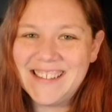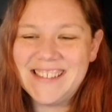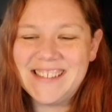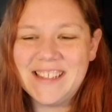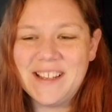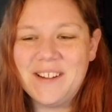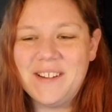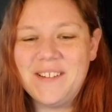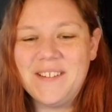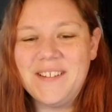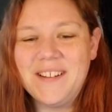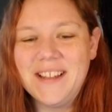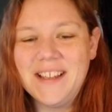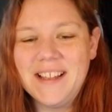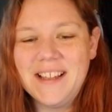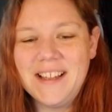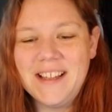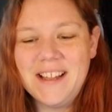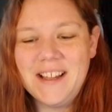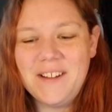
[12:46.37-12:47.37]
So
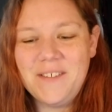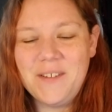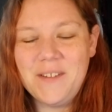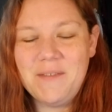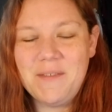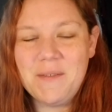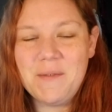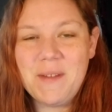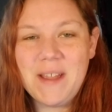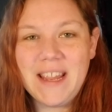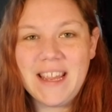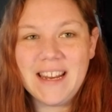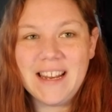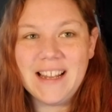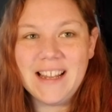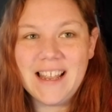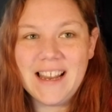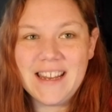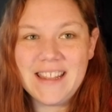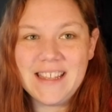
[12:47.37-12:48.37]
we've been making a
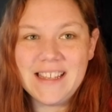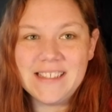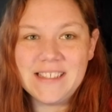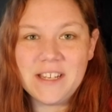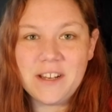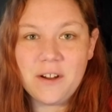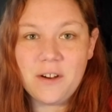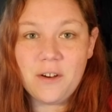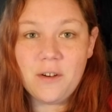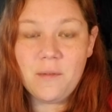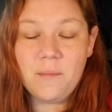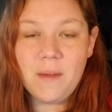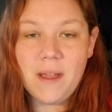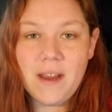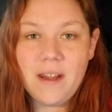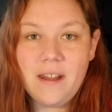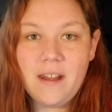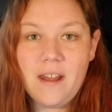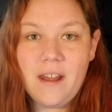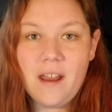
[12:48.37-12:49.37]
lot of things at home,
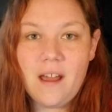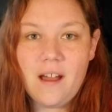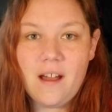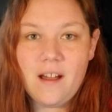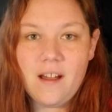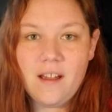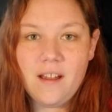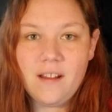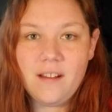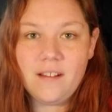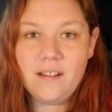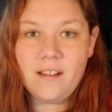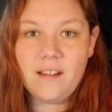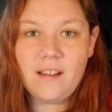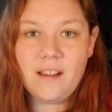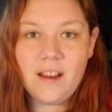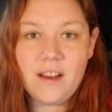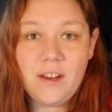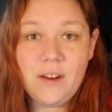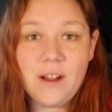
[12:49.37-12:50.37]
and
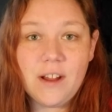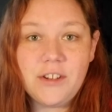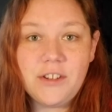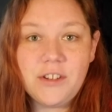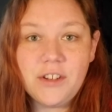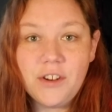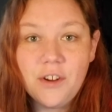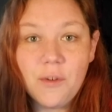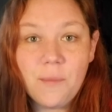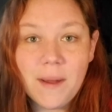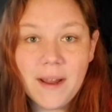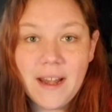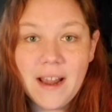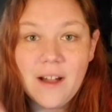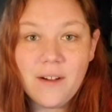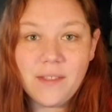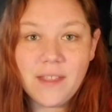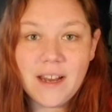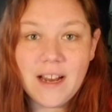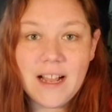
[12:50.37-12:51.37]
you guys should know by
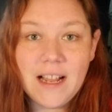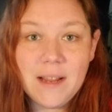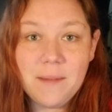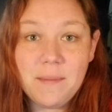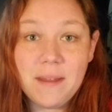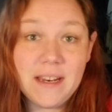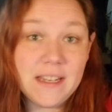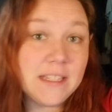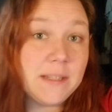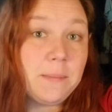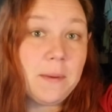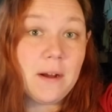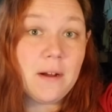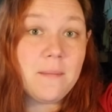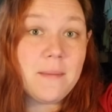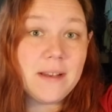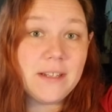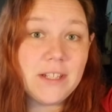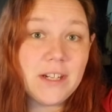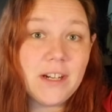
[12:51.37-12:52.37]
now that I'm an
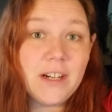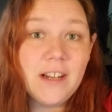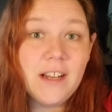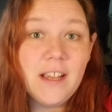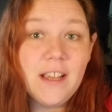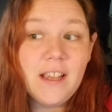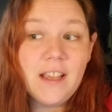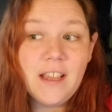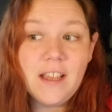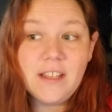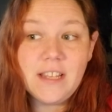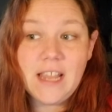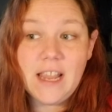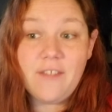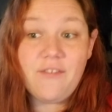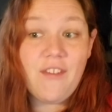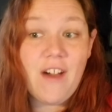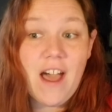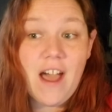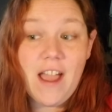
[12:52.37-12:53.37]
experimenter.
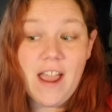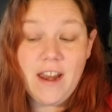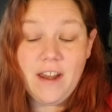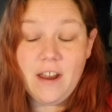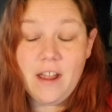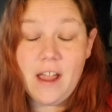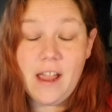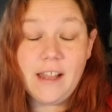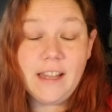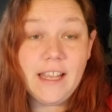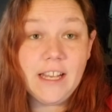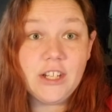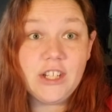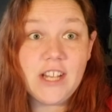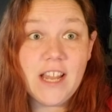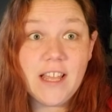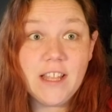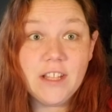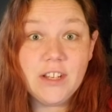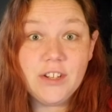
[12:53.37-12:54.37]
I like
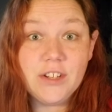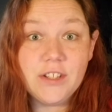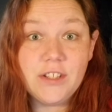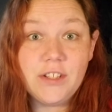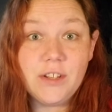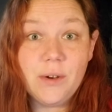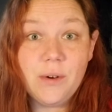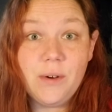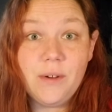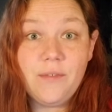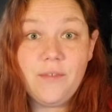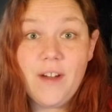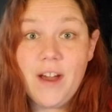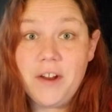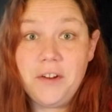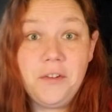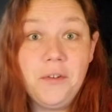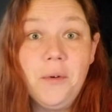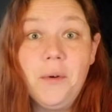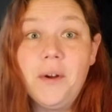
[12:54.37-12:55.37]
challenges. So if I
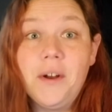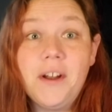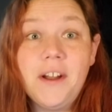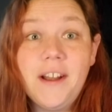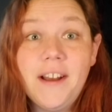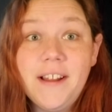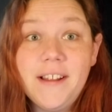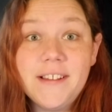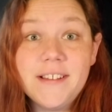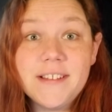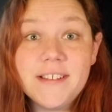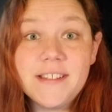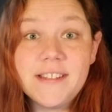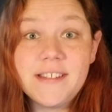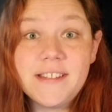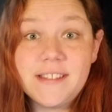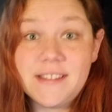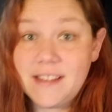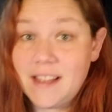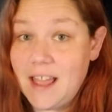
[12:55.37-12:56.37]
don't know what it is,
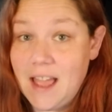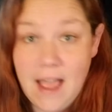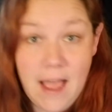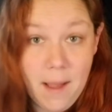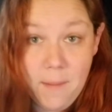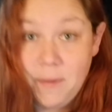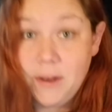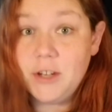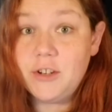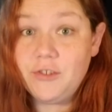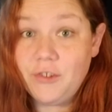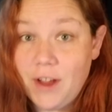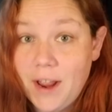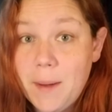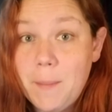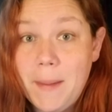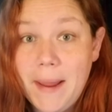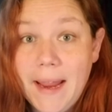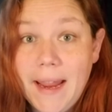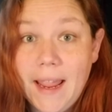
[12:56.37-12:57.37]
I'm going to try to
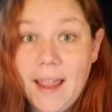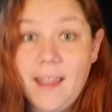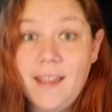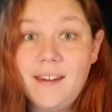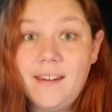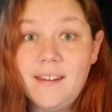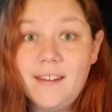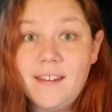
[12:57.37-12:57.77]
make it.